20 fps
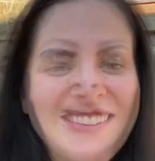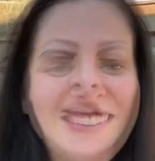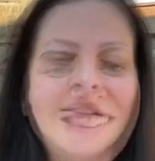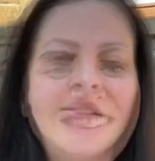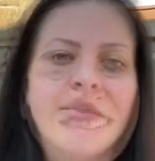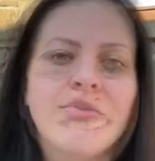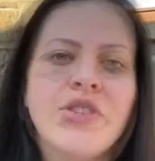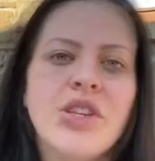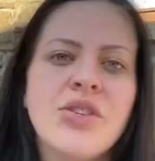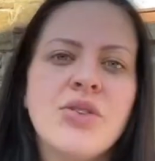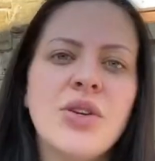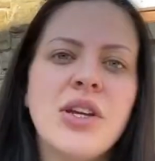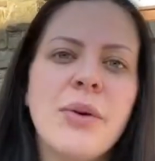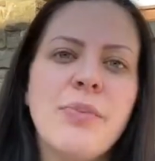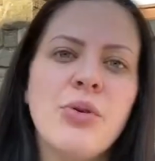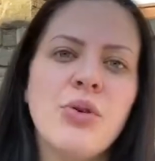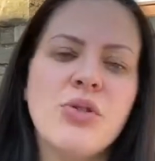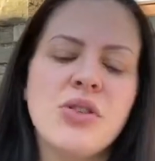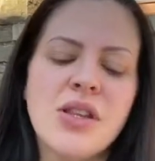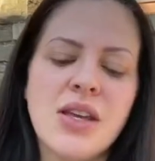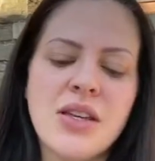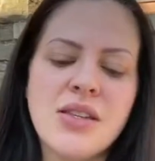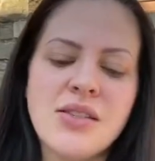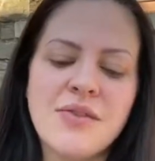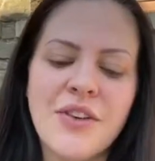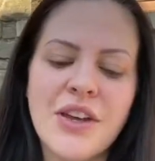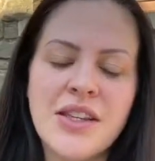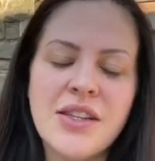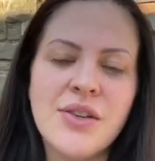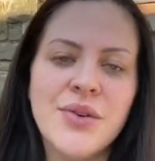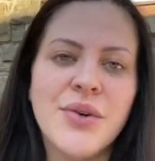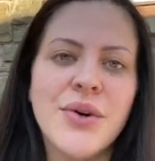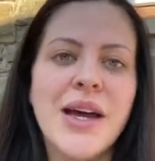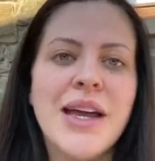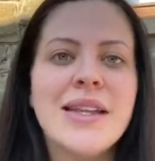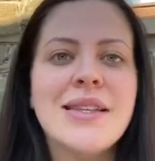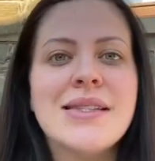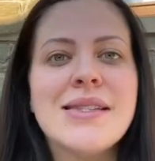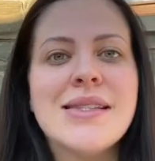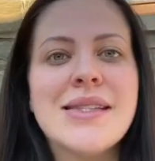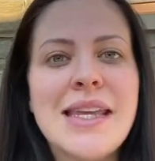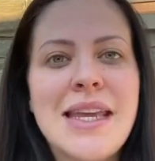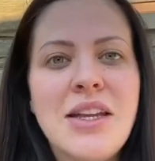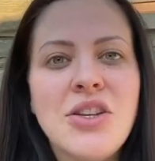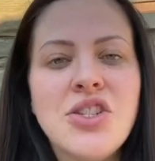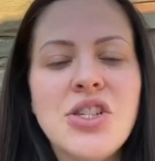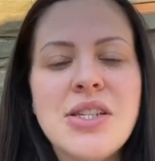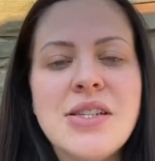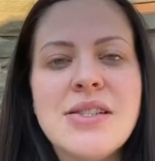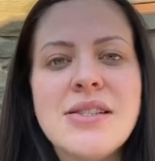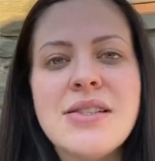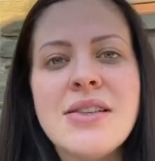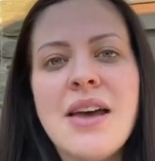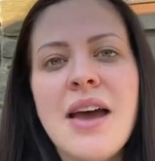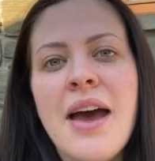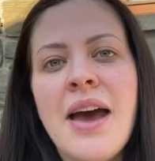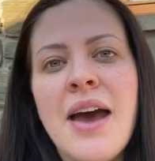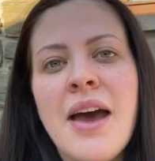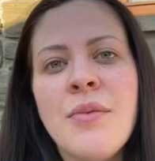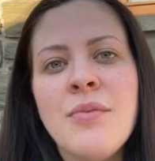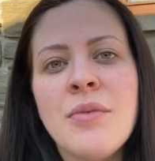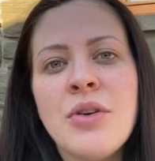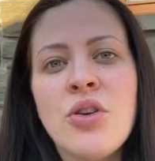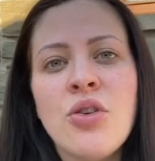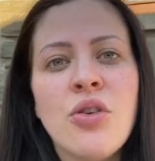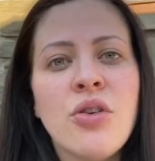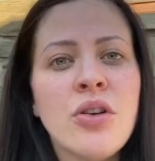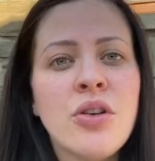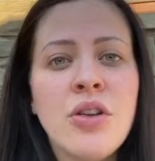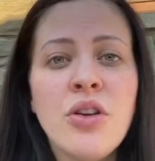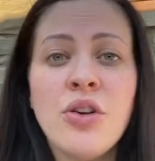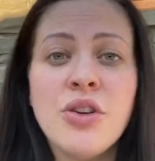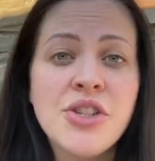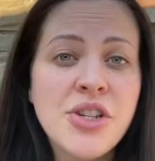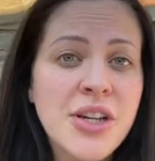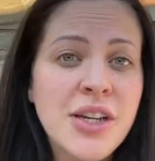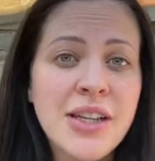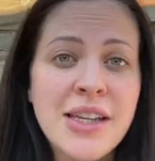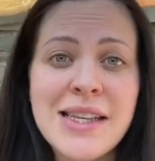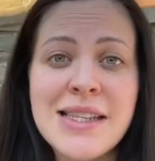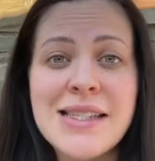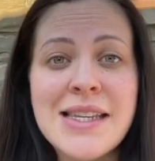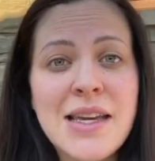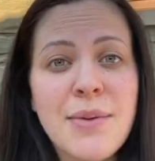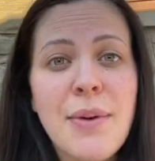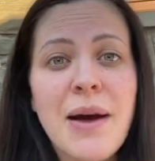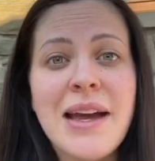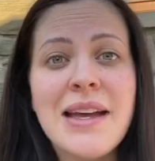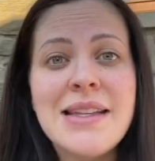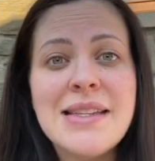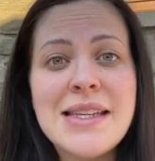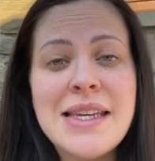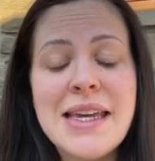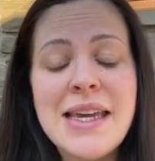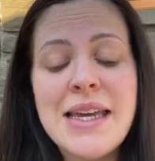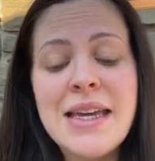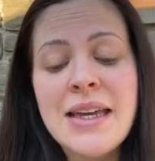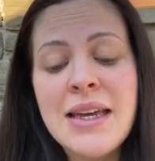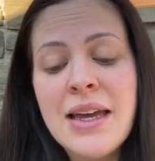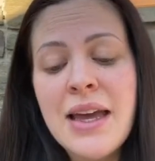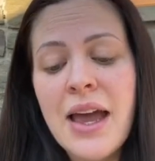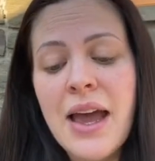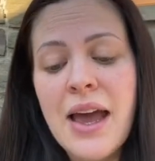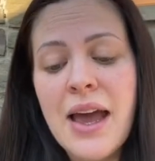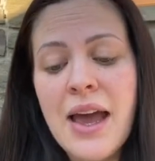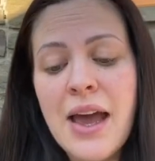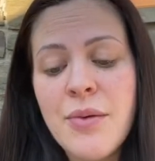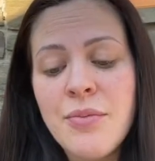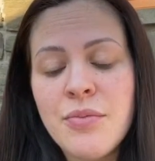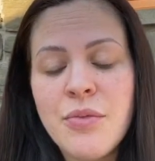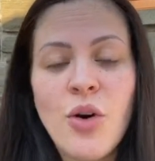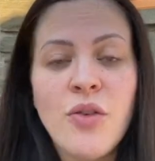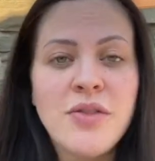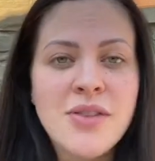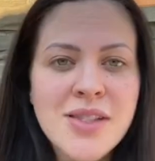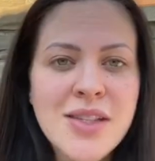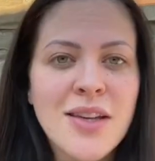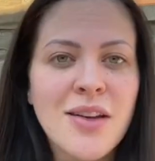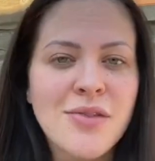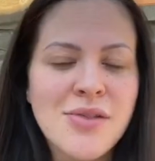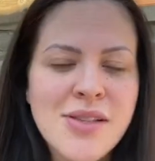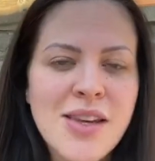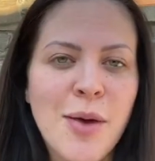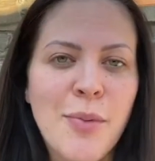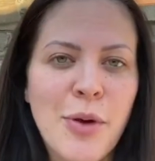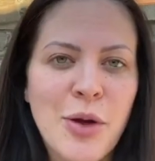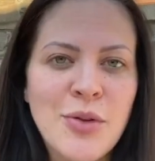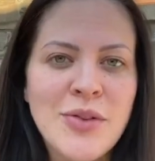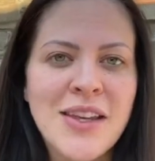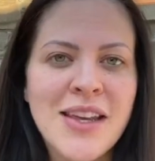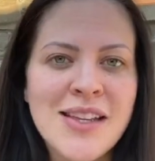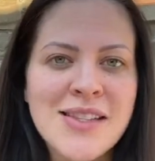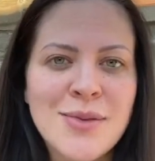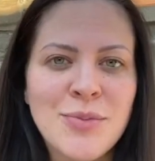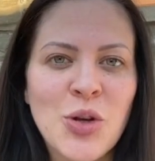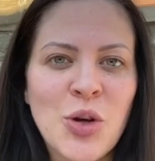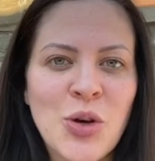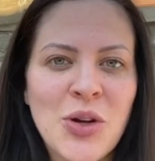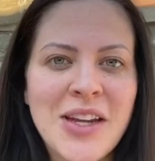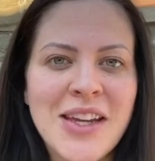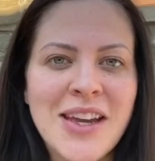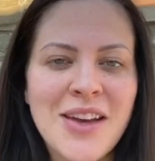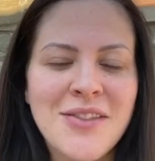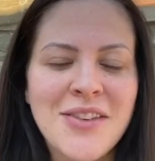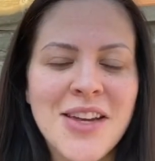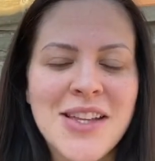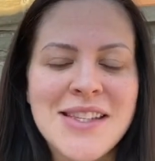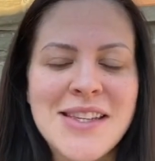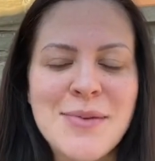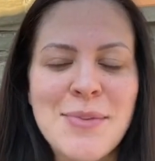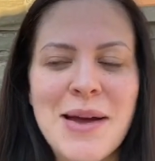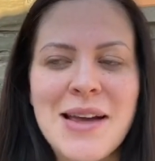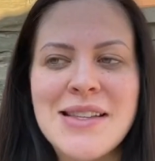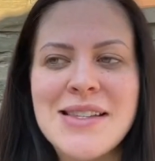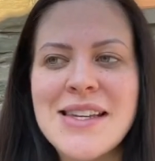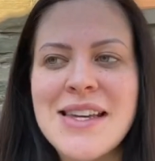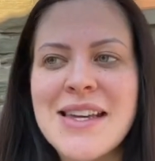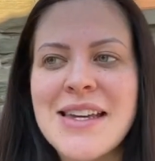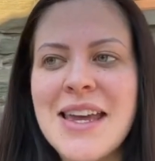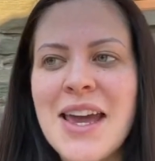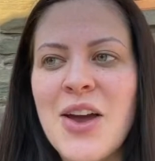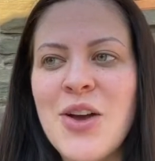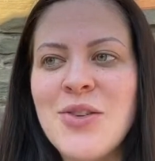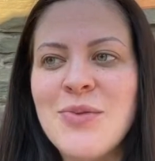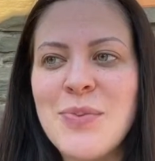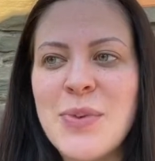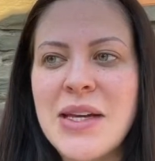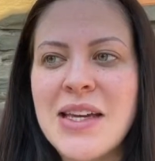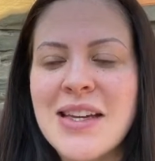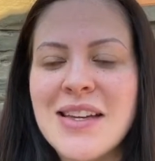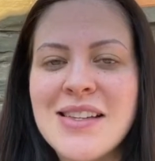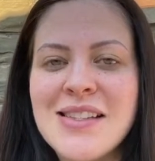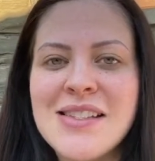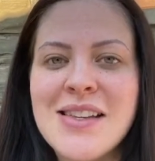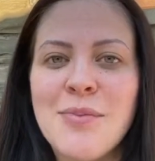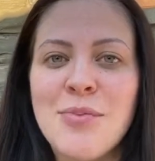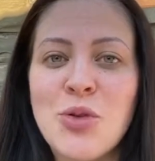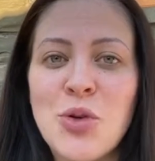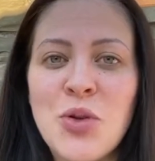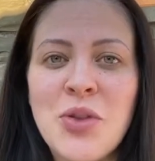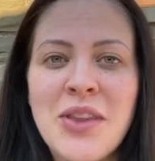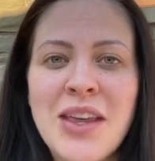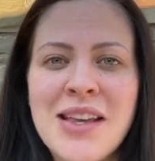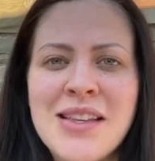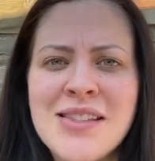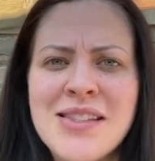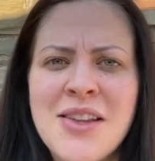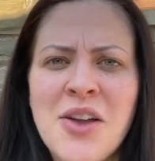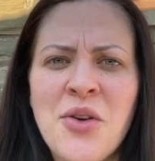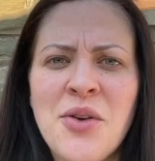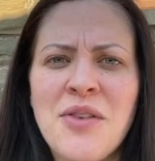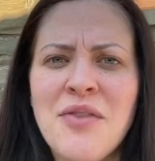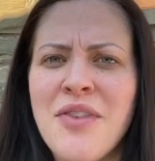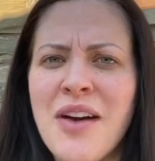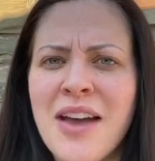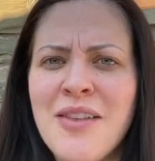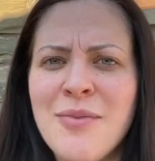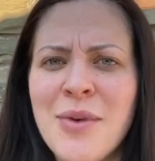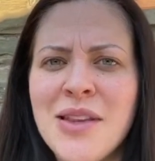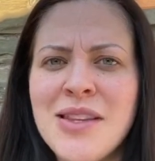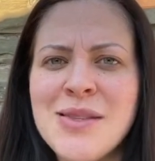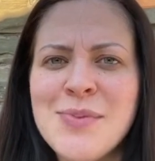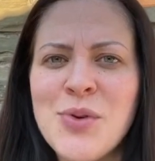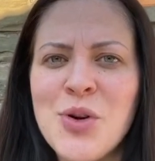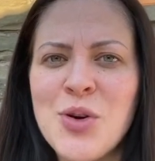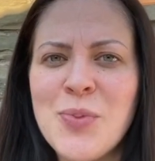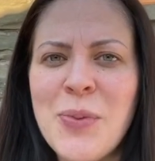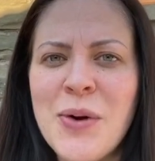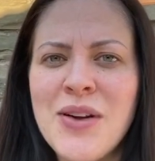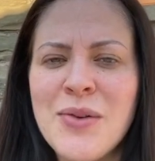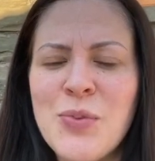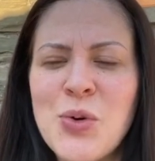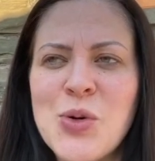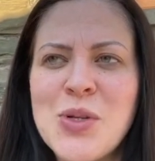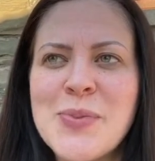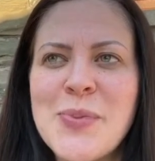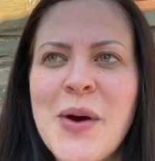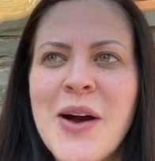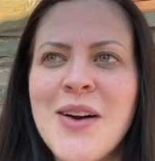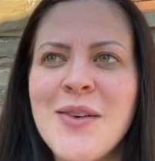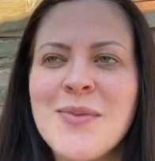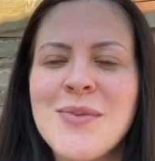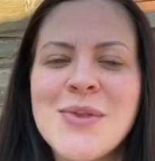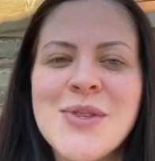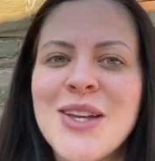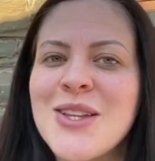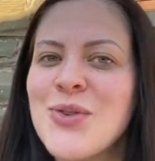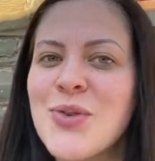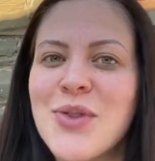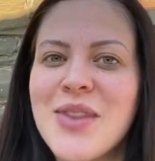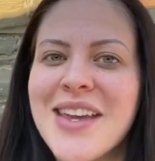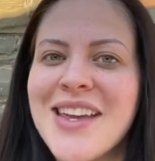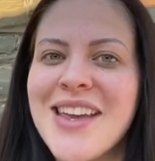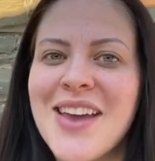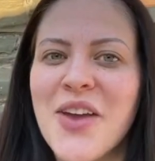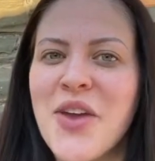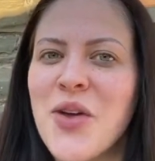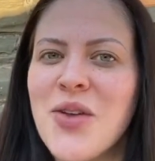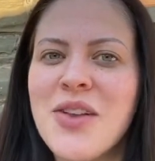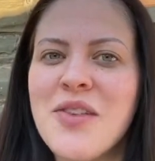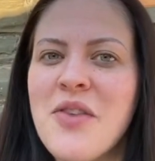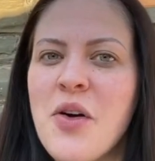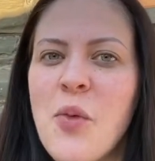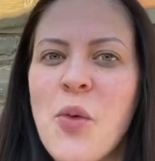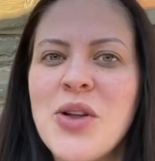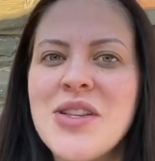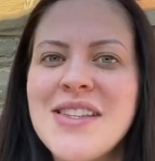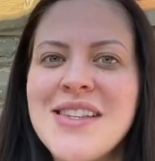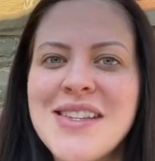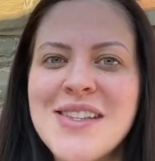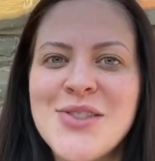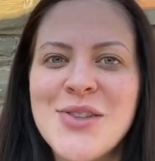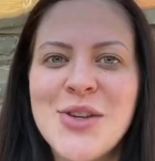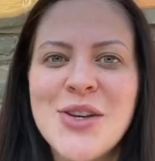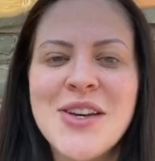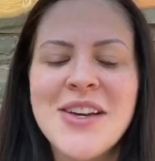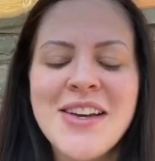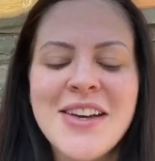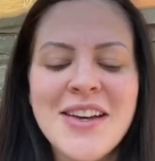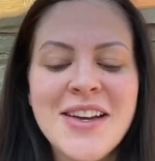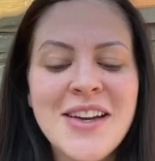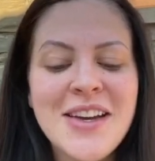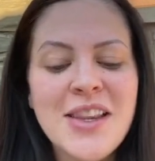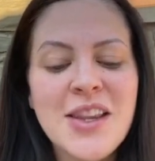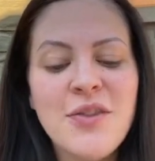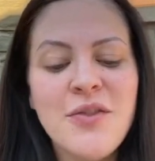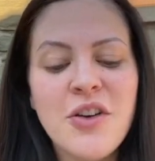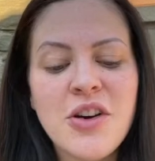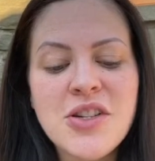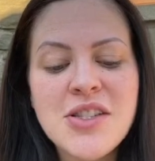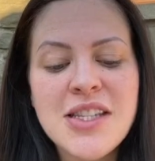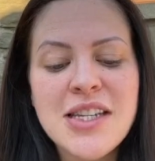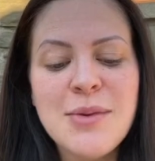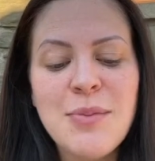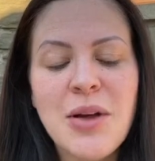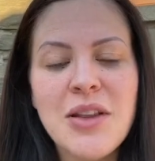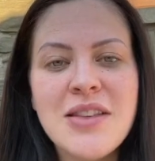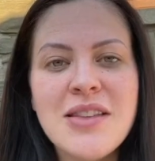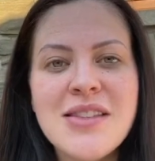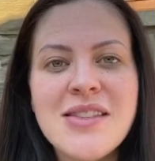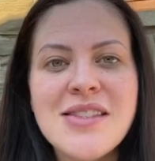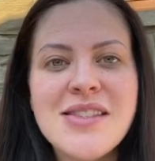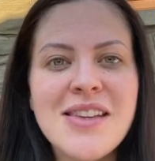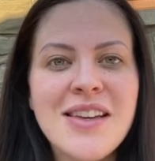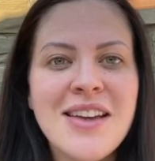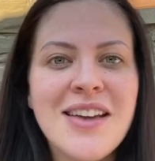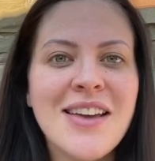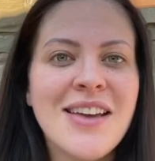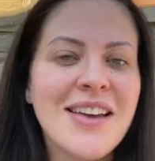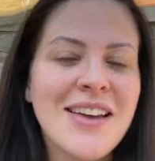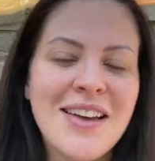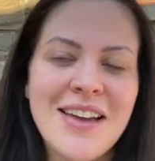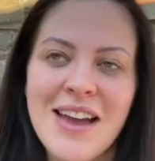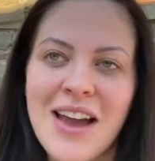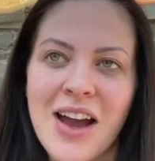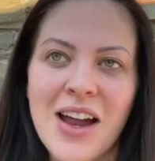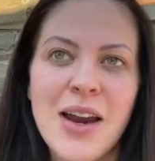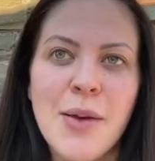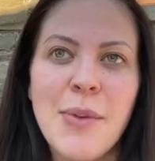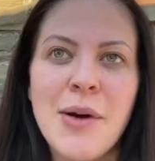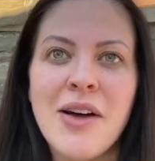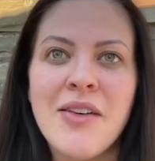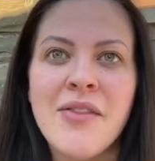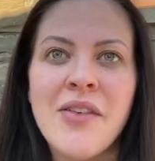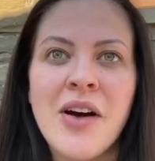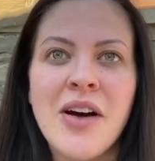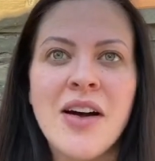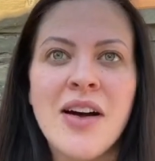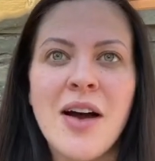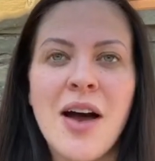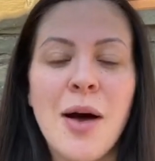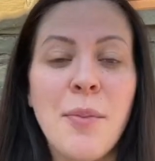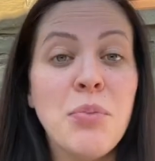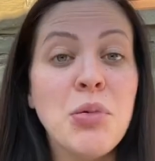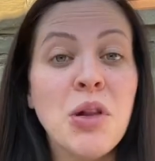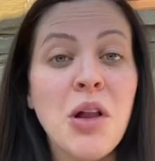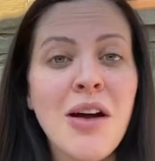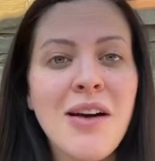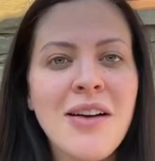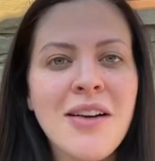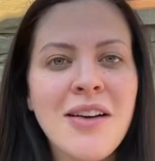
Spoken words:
So I'm just going to approach this video in stages, chronologically, day by day. Obviously I'll skip out days. I'm not going to give you a day by day account because I'm doing this now at 5 months postpartum, so I don't think I could if I wanted to. The first 3 months are a bit of a blur.